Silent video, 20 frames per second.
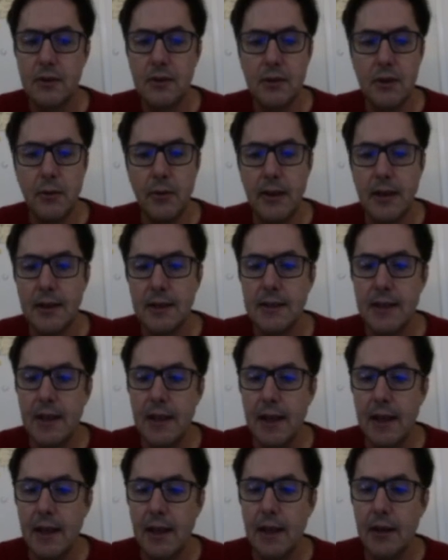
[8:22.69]
So we can see
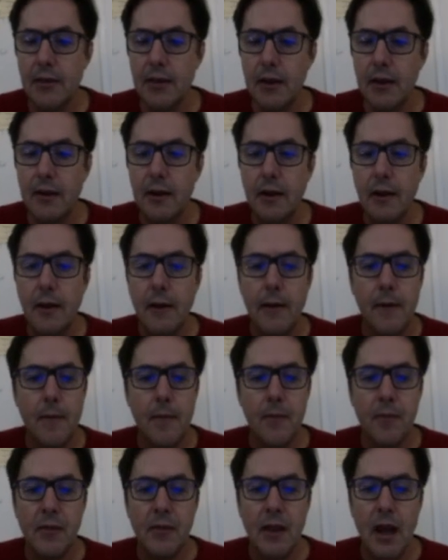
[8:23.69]
here that
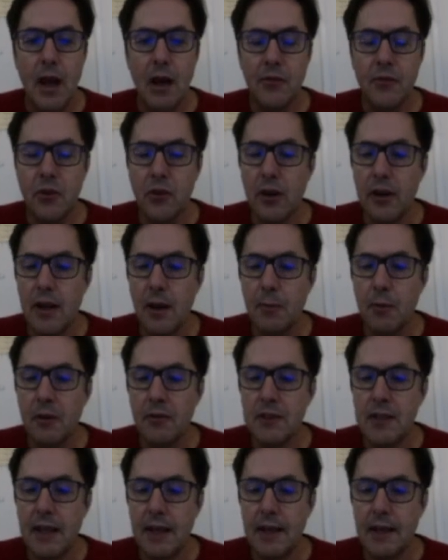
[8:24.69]
after a couple of
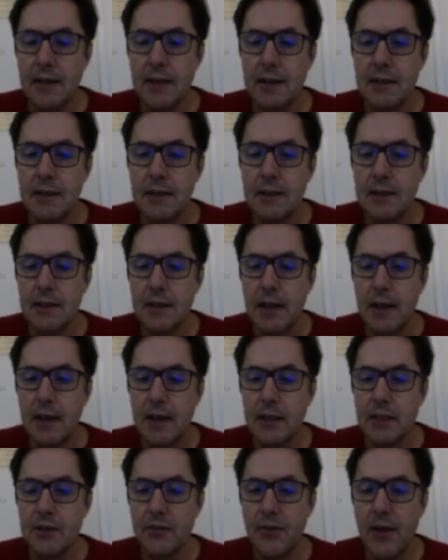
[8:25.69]
seconds
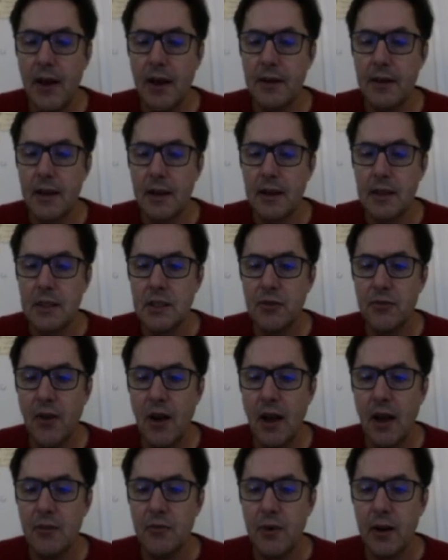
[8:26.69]
it's found us
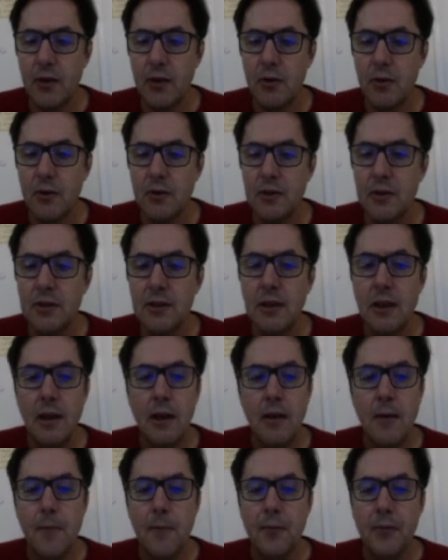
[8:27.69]
5 records
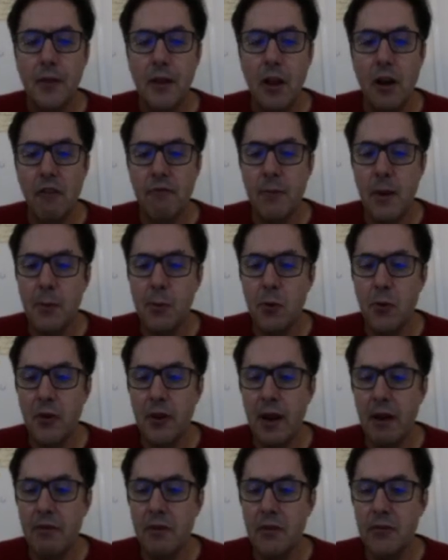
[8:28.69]
of people that
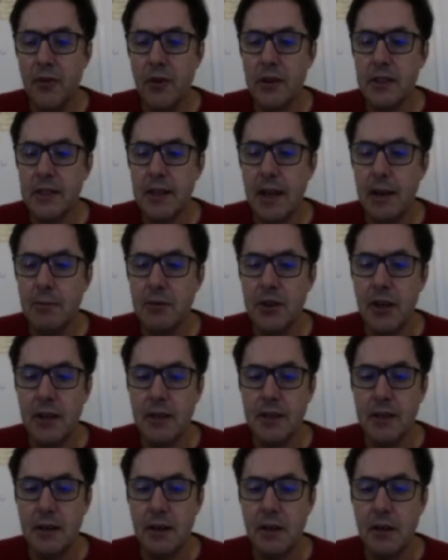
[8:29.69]
have the first name
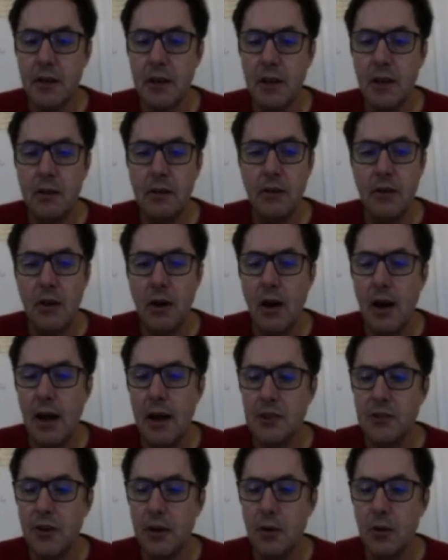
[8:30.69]
Jason, and the
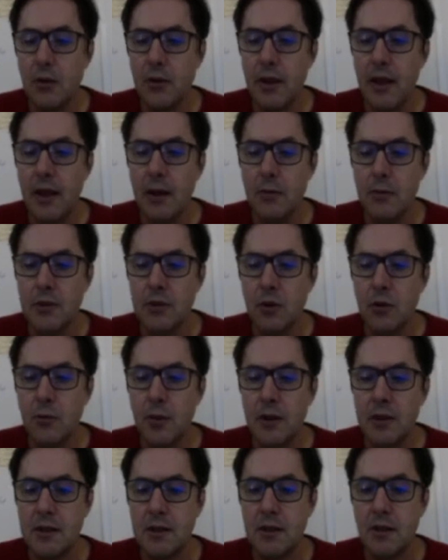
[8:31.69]
highest record there was
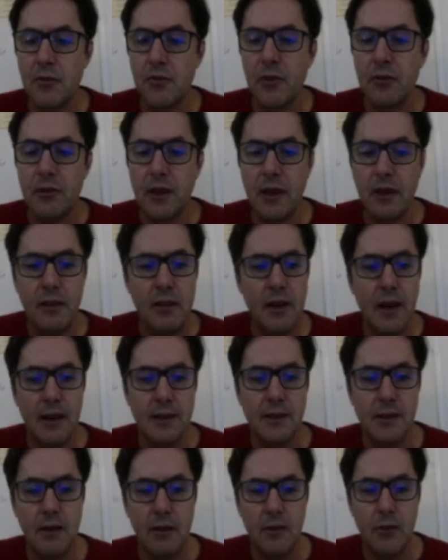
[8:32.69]
almost the
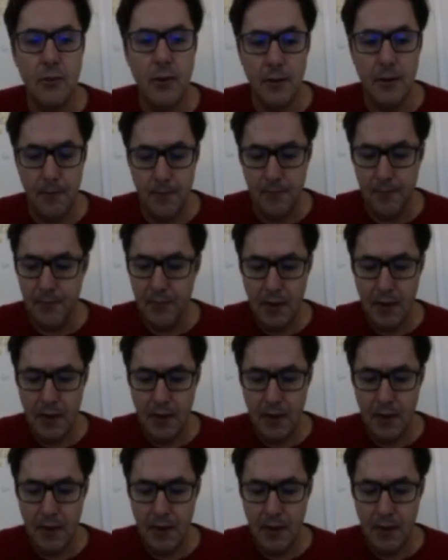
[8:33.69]
15,000th one.